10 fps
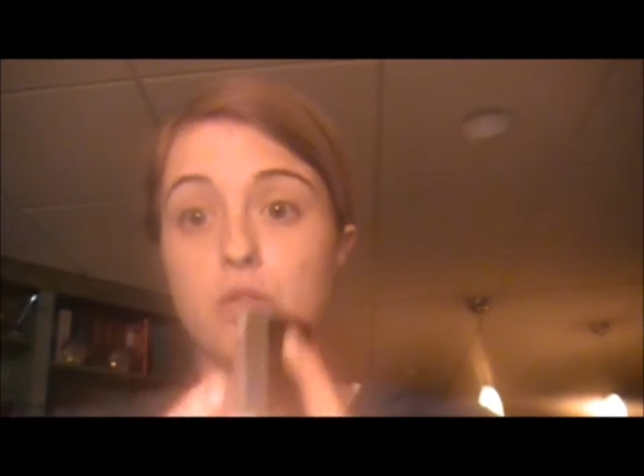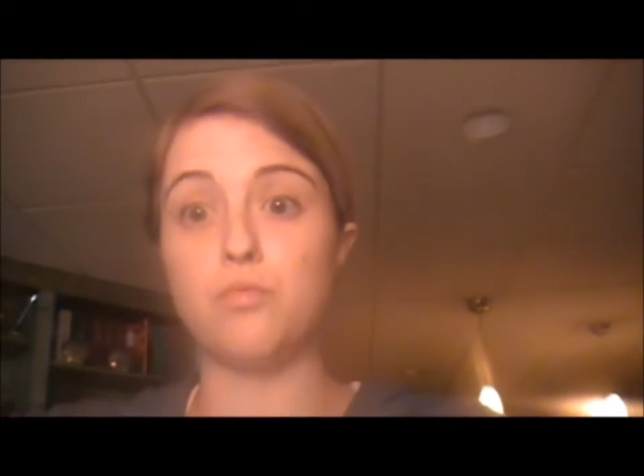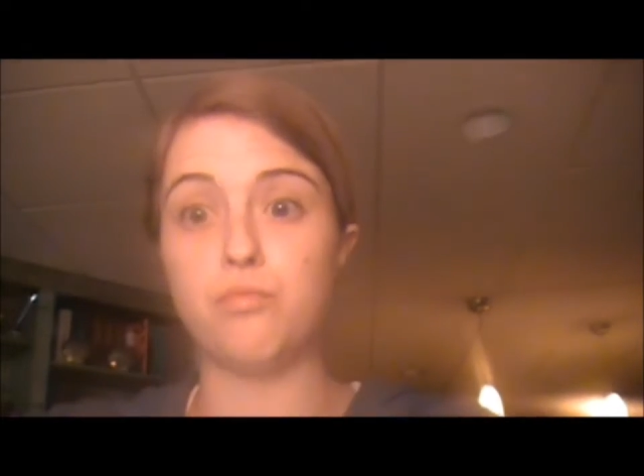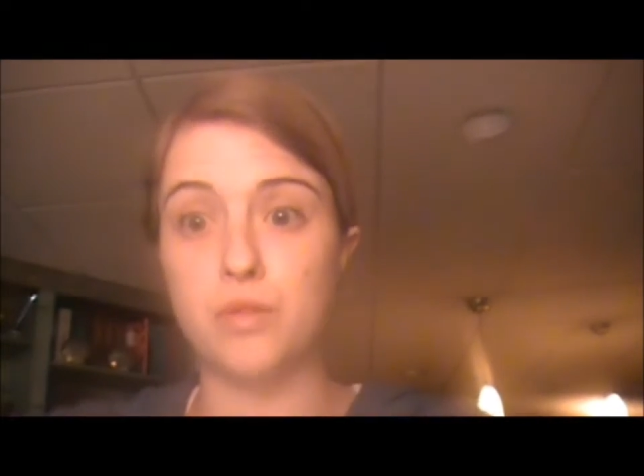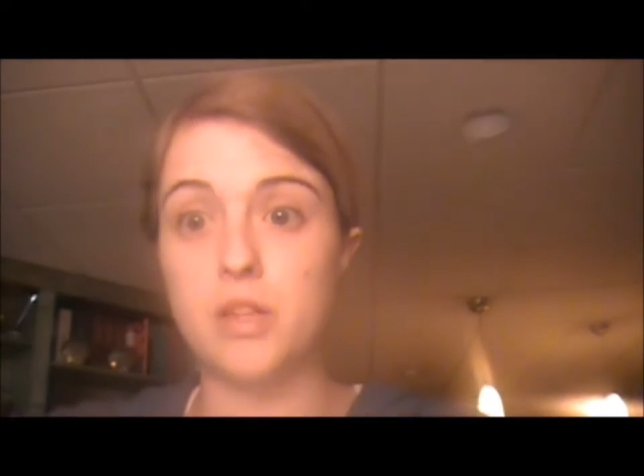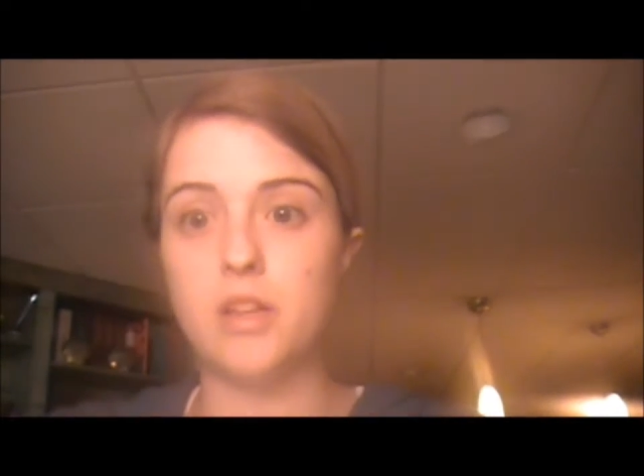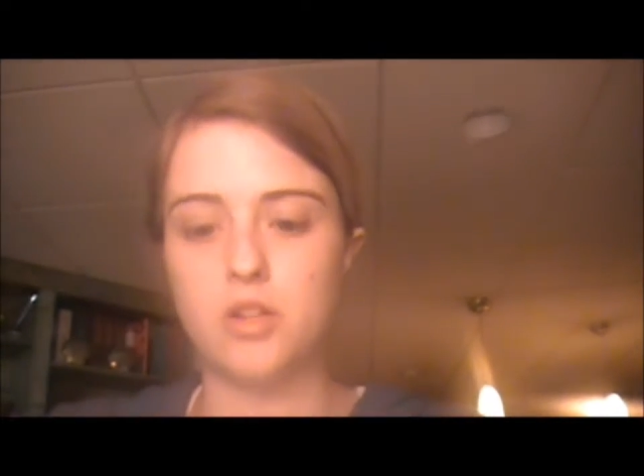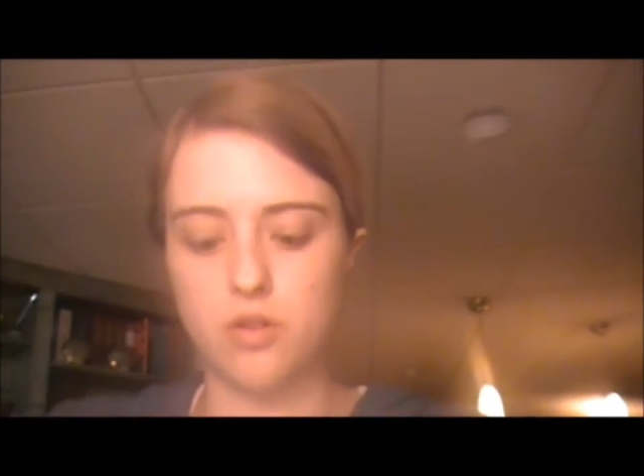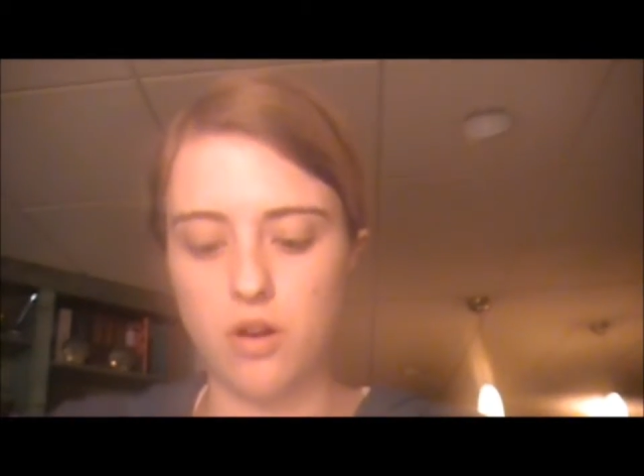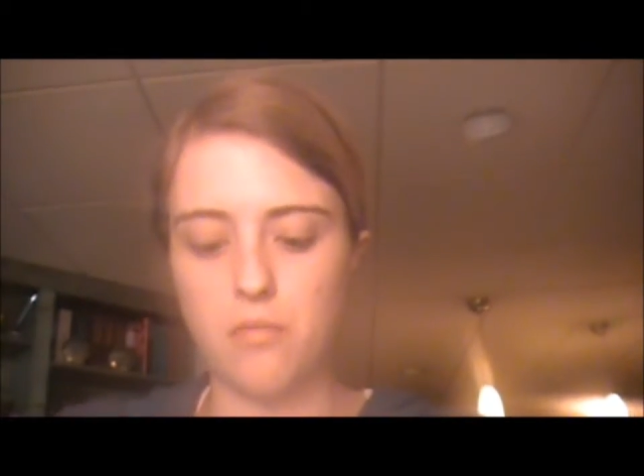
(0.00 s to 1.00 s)
a really
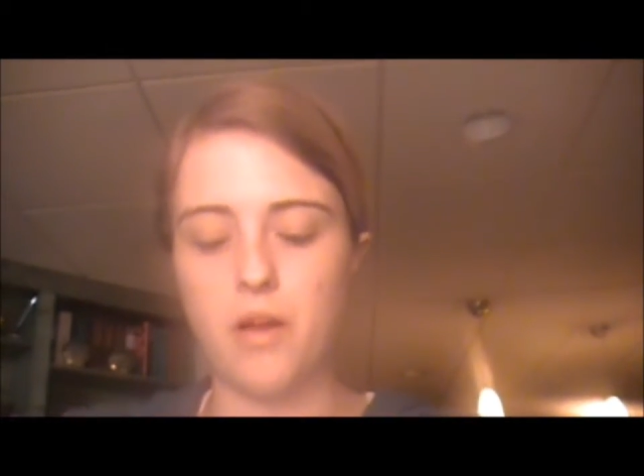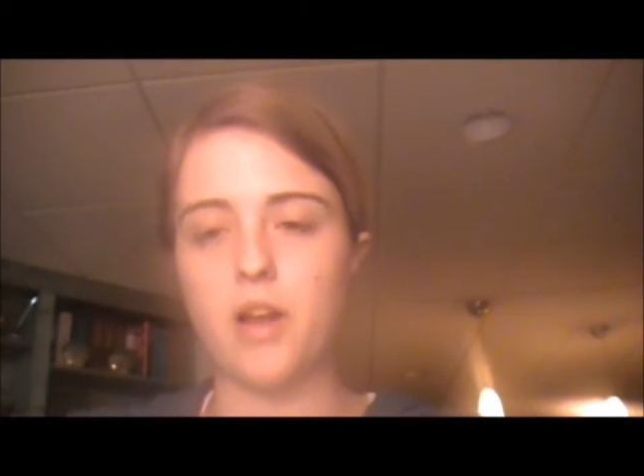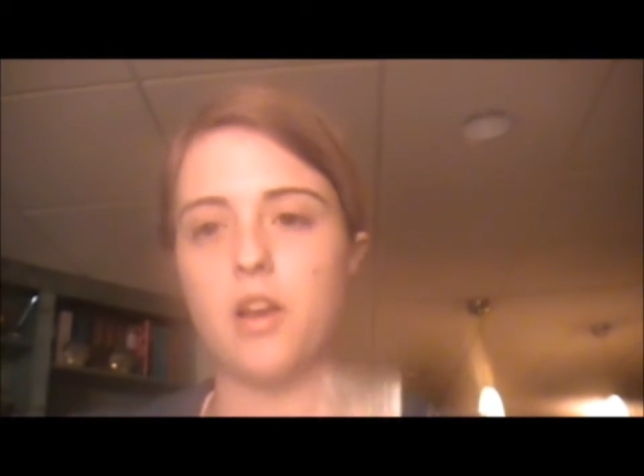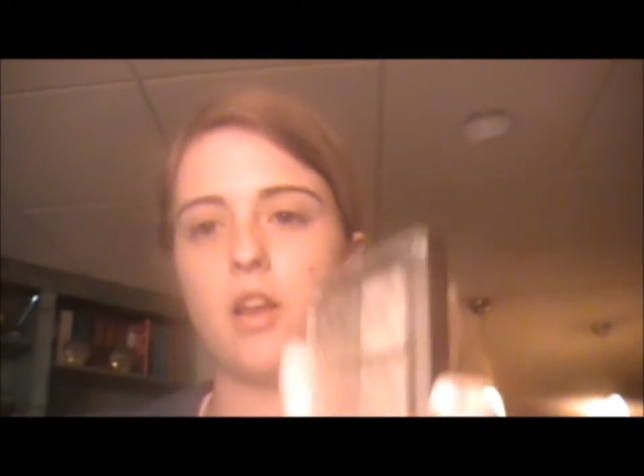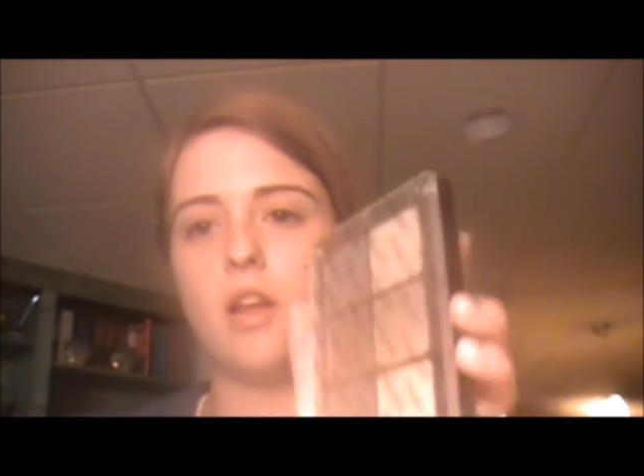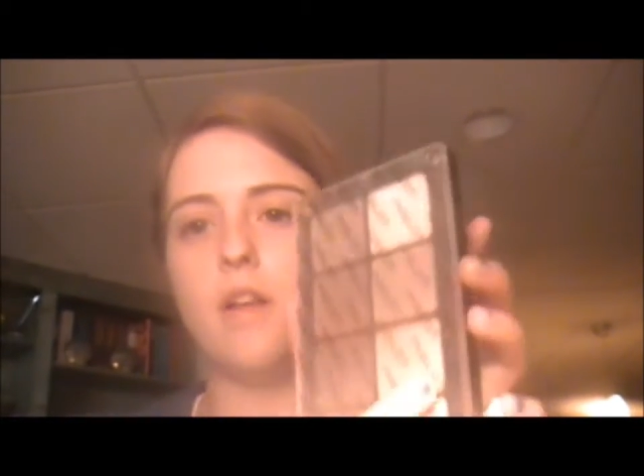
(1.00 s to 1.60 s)
strong magnet.